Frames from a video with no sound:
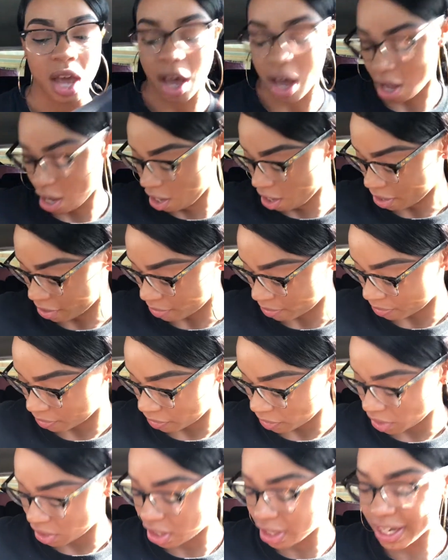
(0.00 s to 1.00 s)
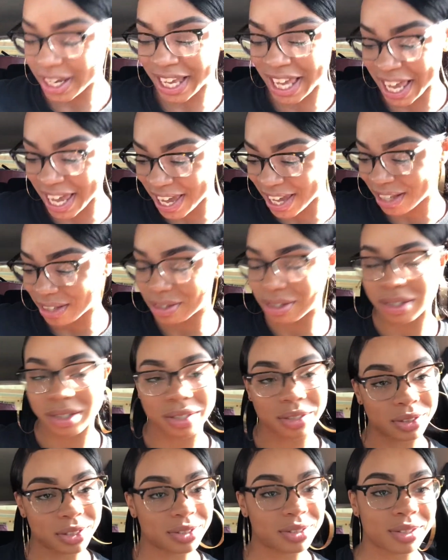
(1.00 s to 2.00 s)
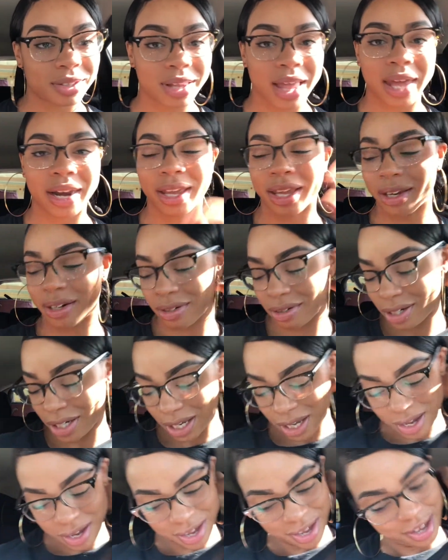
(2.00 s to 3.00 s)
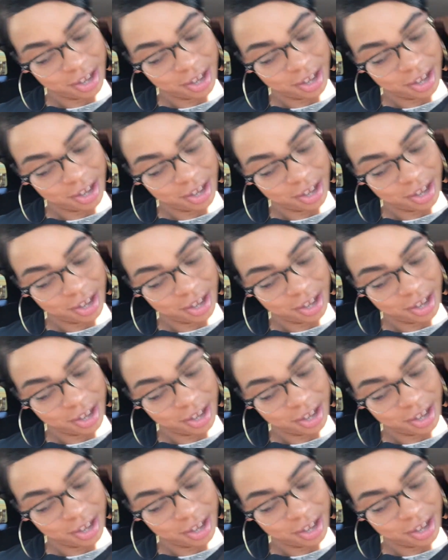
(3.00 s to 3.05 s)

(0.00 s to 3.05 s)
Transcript: Good kids, just a lot of energy.